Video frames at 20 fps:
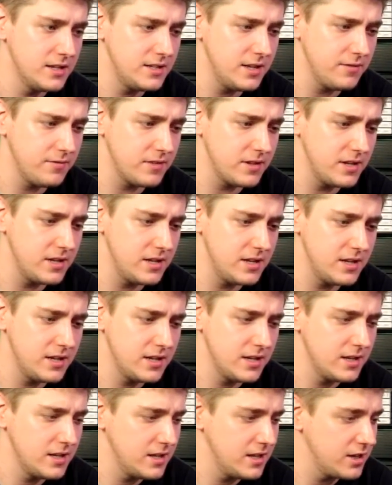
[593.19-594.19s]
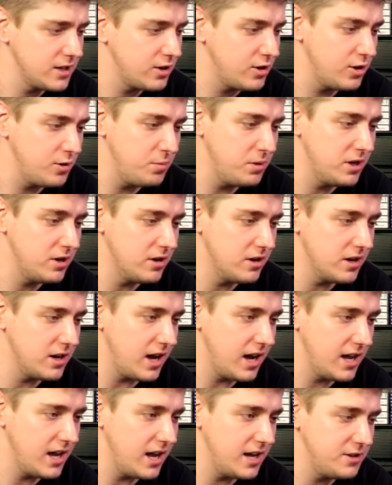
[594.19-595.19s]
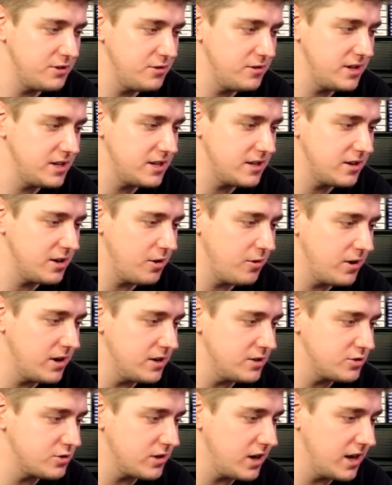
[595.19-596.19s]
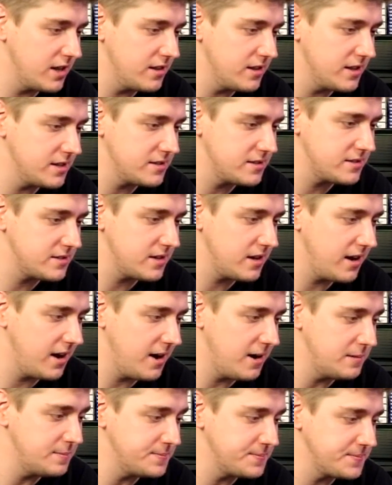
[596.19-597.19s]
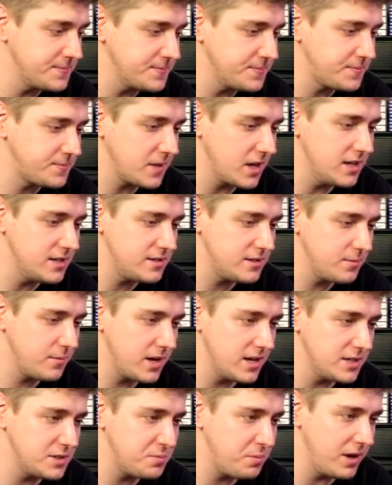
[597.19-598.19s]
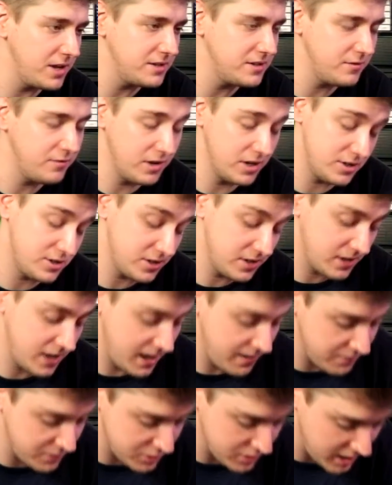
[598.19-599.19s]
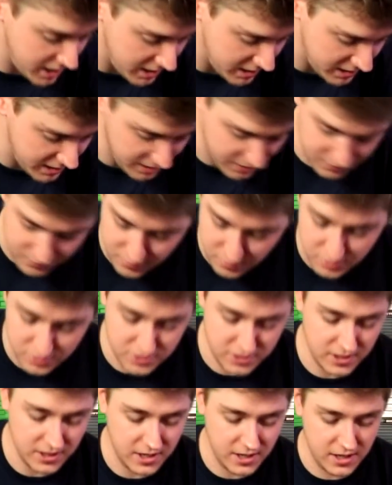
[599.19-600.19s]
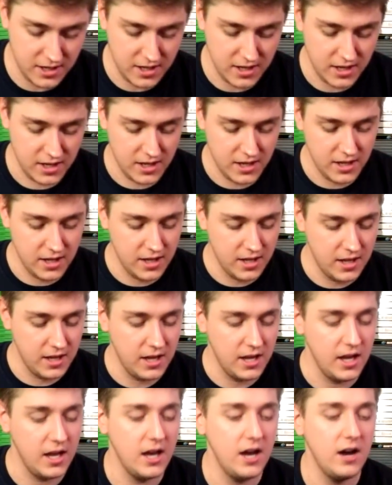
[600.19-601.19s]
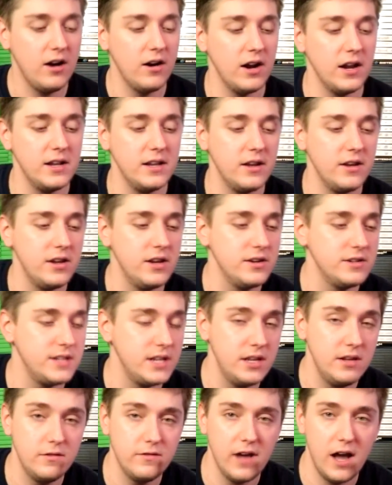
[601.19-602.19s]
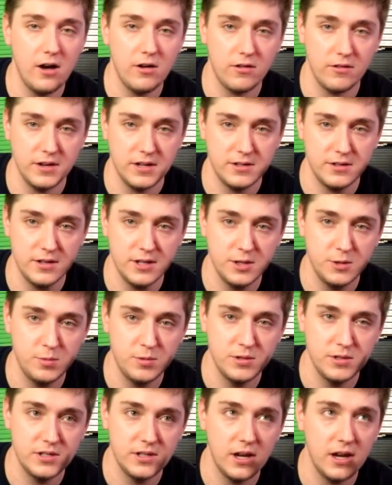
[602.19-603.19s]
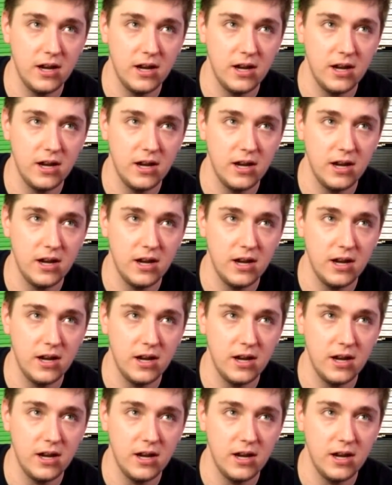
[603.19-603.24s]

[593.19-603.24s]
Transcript: definitely Could be good. I do need to go in and try this. It's some kind of space adventure. I haven't tried it yet, unfortunately. Alright, now here's Valkyrie. So this was